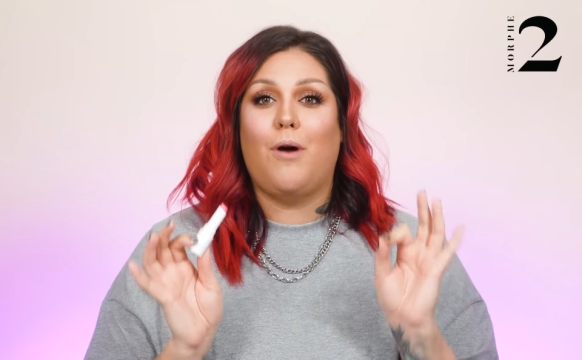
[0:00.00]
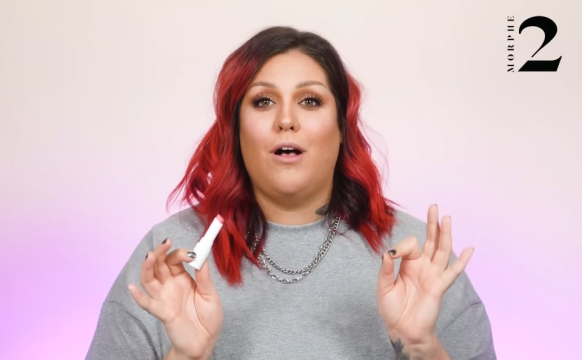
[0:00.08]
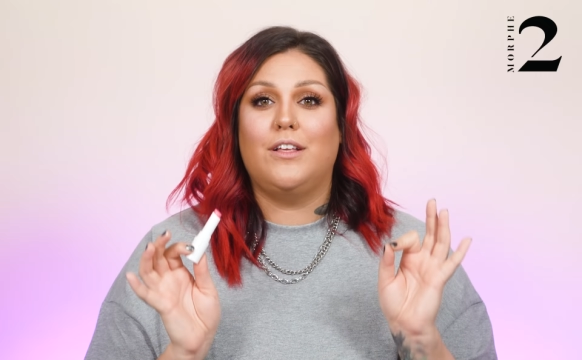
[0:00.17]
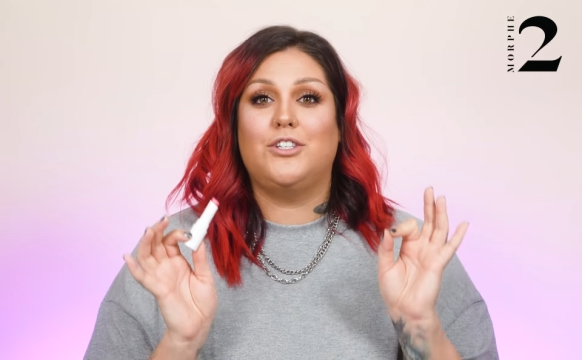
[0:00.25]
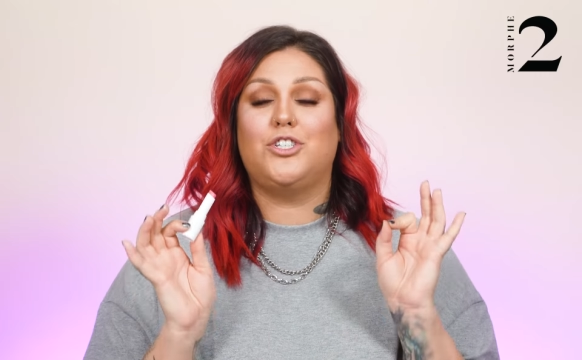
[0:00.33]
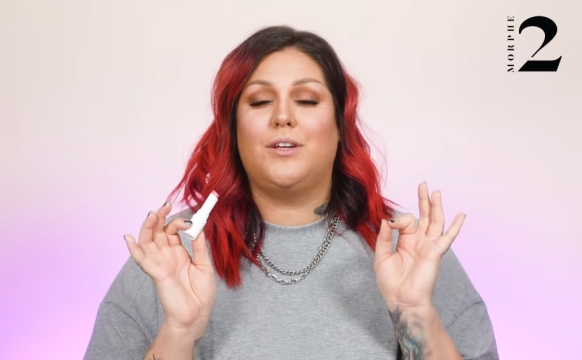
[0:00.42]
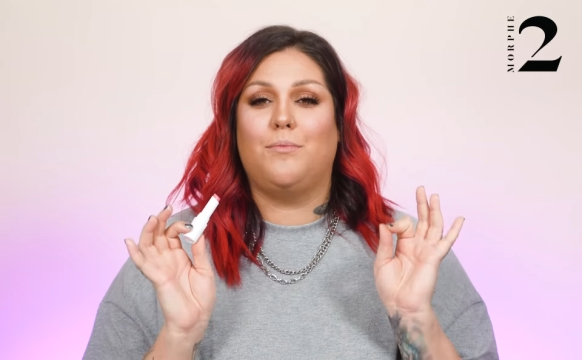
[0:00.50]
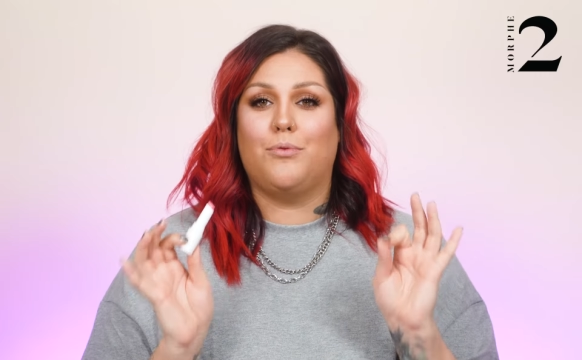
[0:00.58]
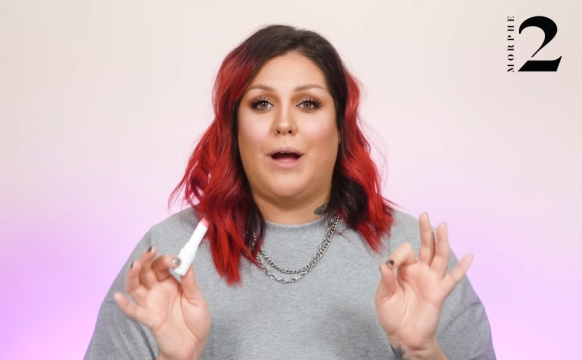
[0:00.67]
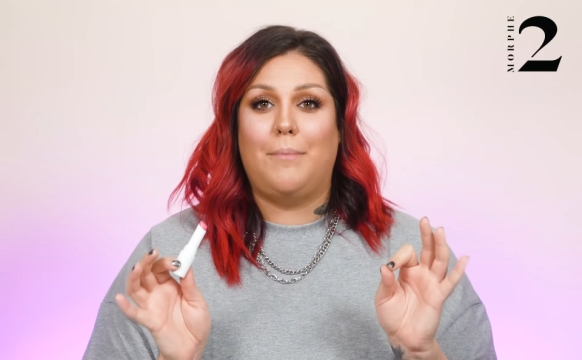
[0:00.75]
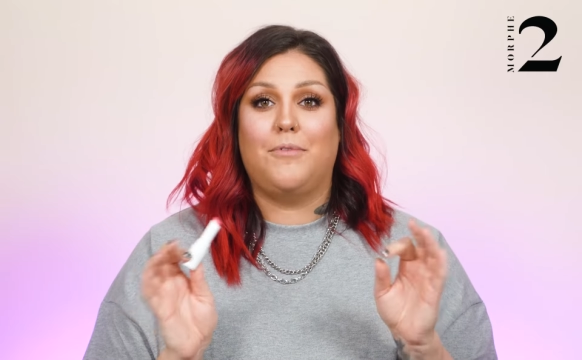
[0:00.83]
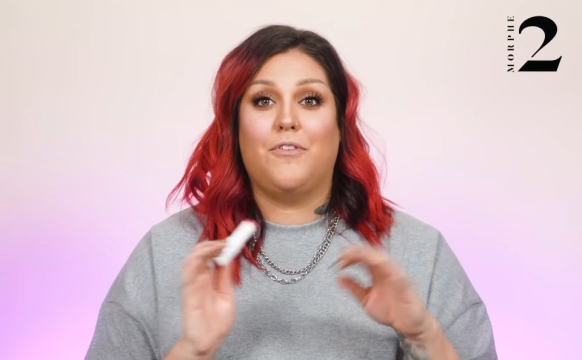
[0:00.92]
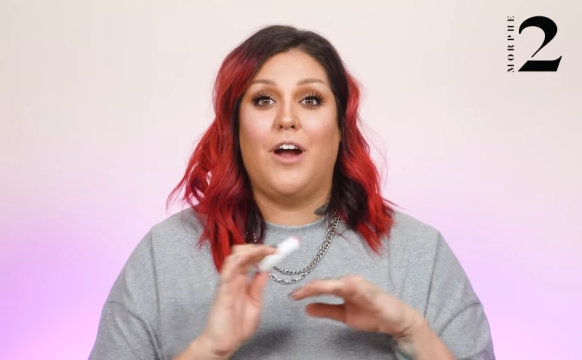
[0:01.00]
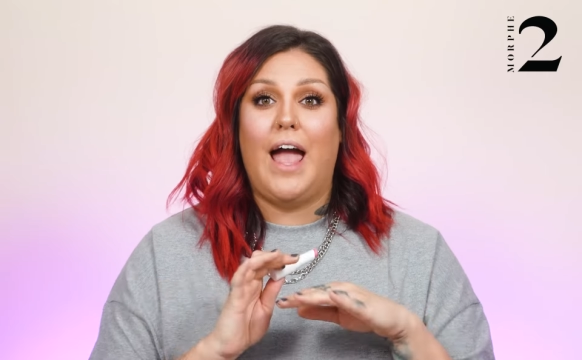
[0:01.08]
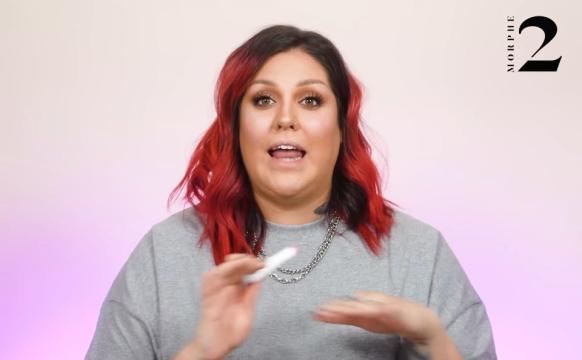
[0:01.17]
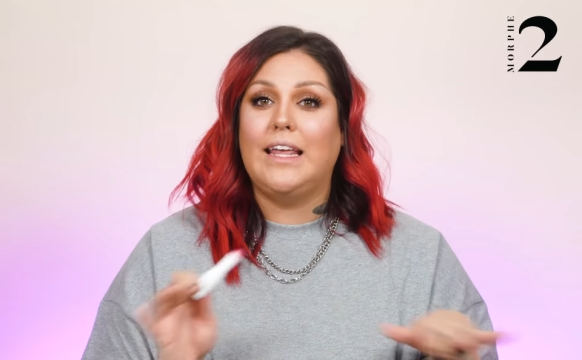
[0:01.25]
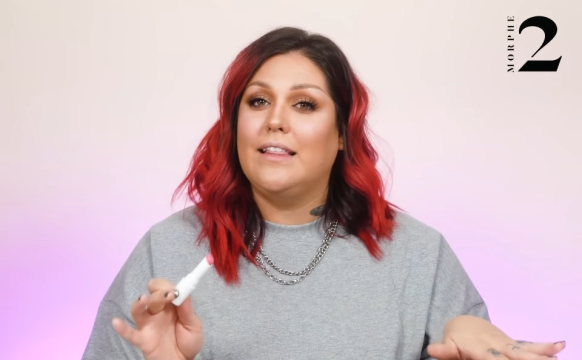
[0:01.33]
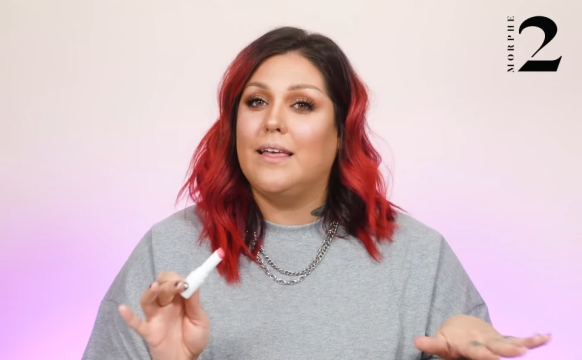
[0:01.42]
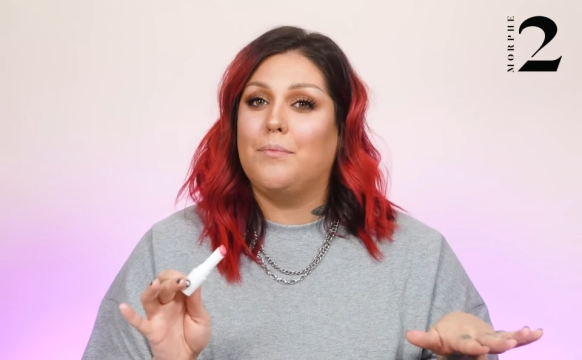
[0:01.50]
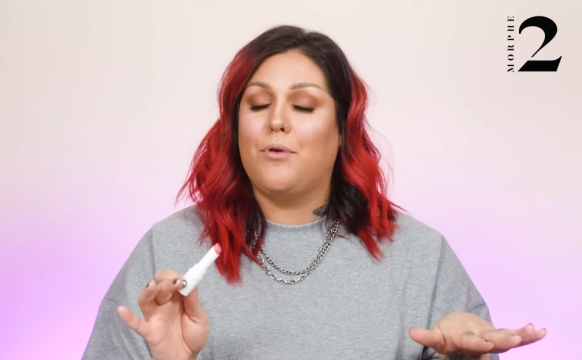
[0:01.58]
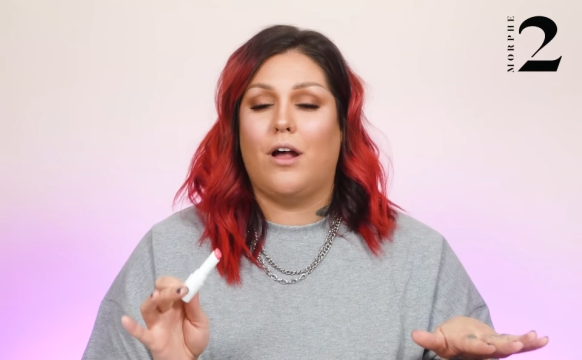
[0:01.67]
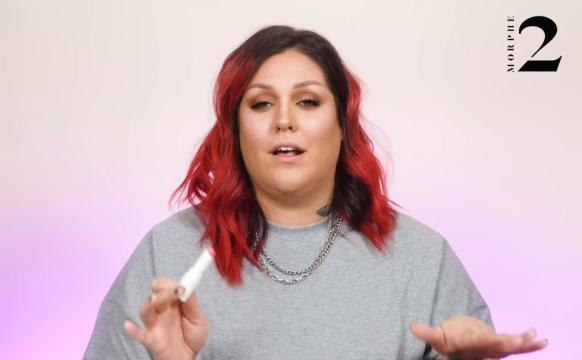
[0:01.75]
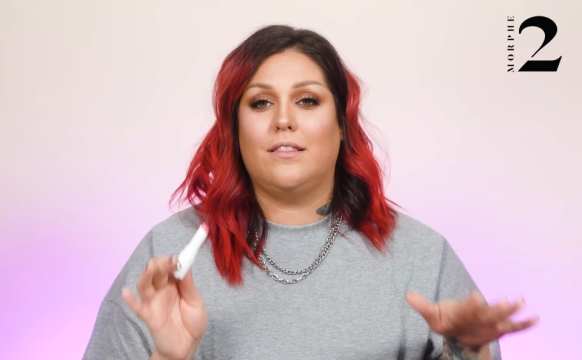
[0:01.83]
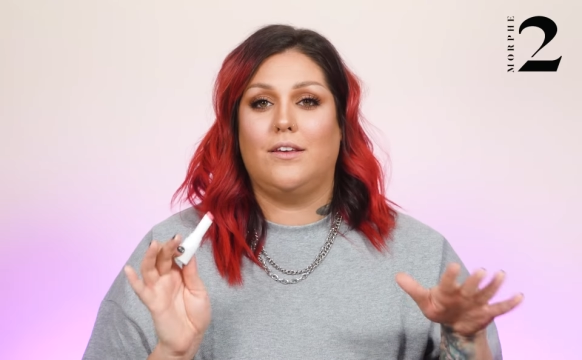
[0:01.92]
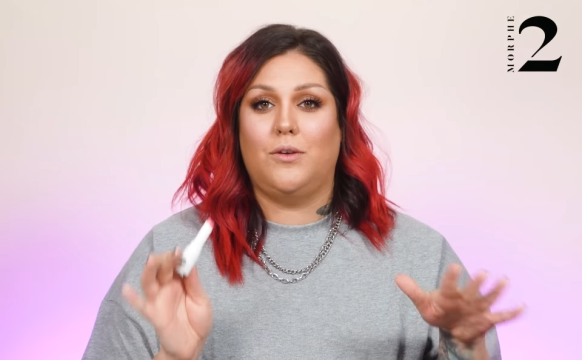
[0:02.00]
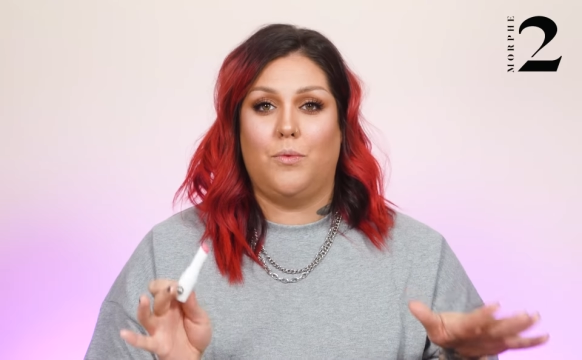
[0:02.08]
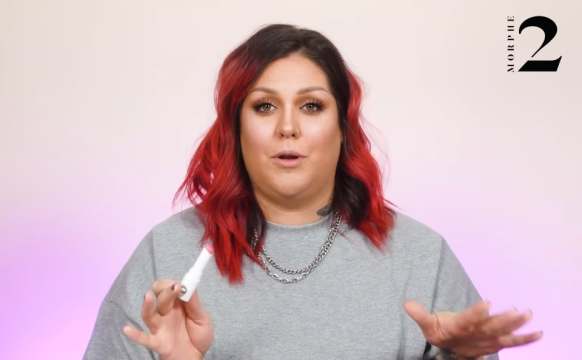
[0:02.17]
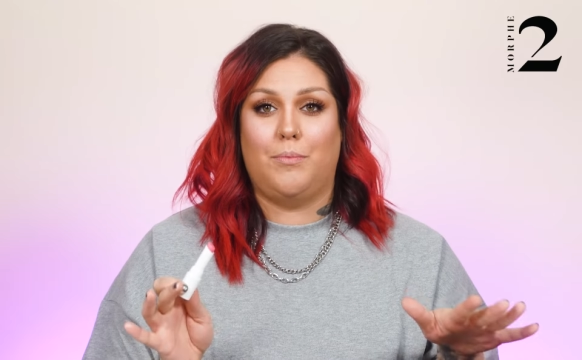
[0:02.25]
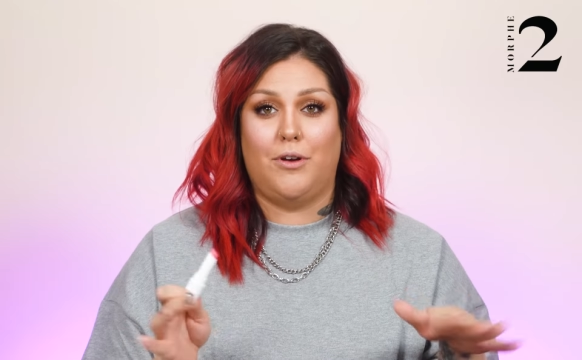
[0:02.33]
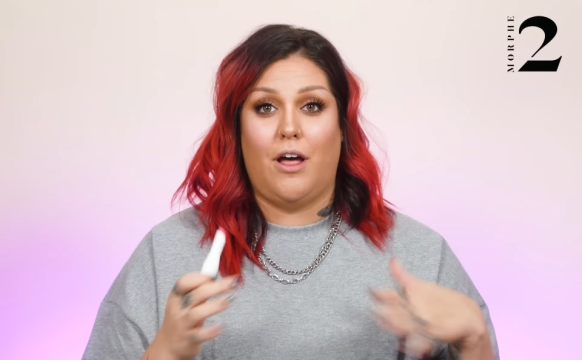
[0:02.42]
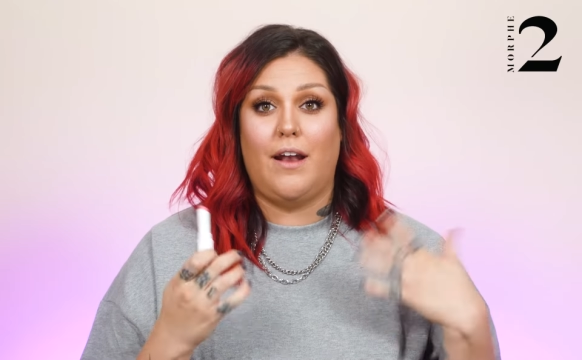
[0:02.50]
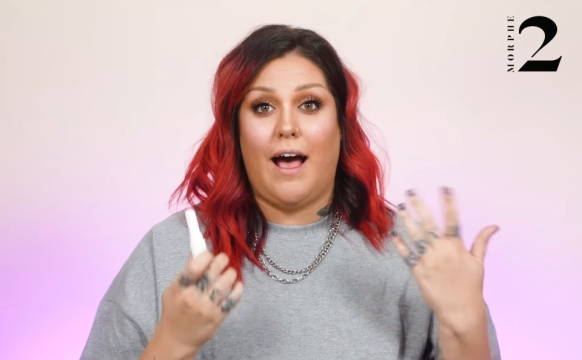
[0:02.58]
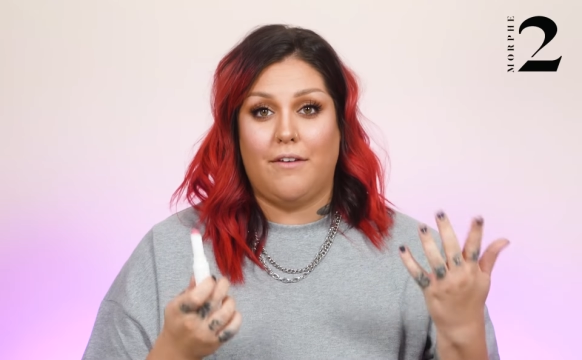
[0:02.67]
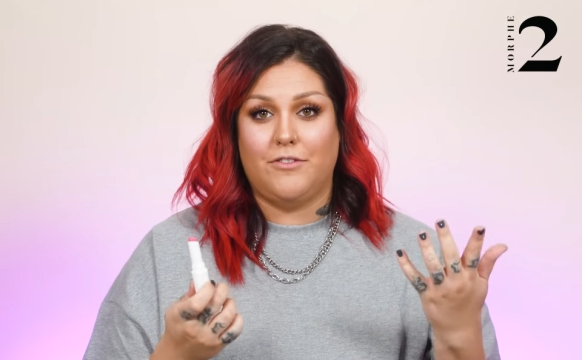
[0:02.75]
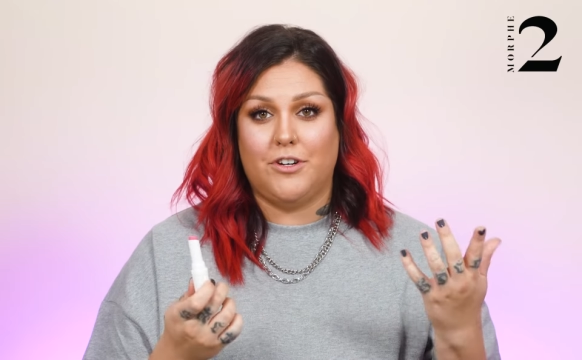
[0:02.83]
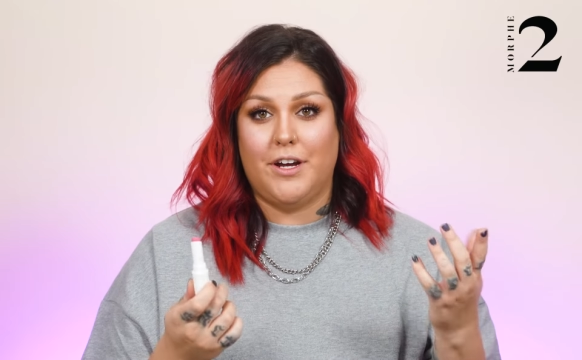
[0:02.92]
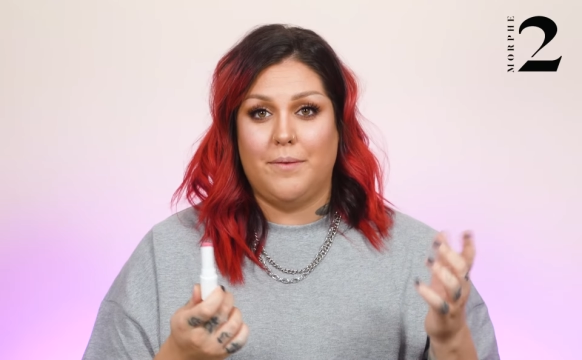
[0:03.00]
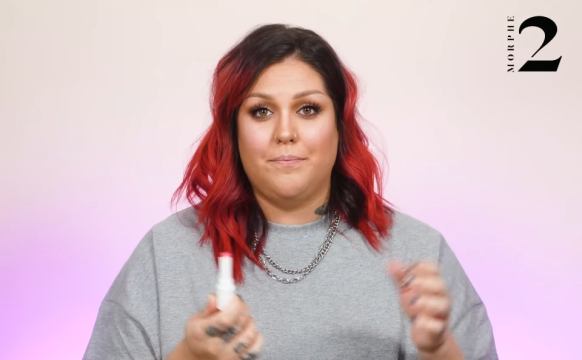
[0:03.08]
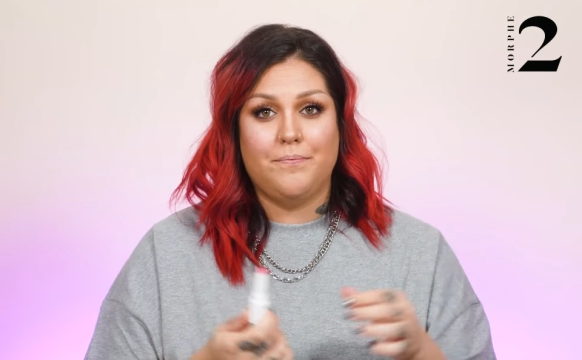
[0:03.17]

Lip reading: polished, and prepped for any lip product that you wanna put on after it.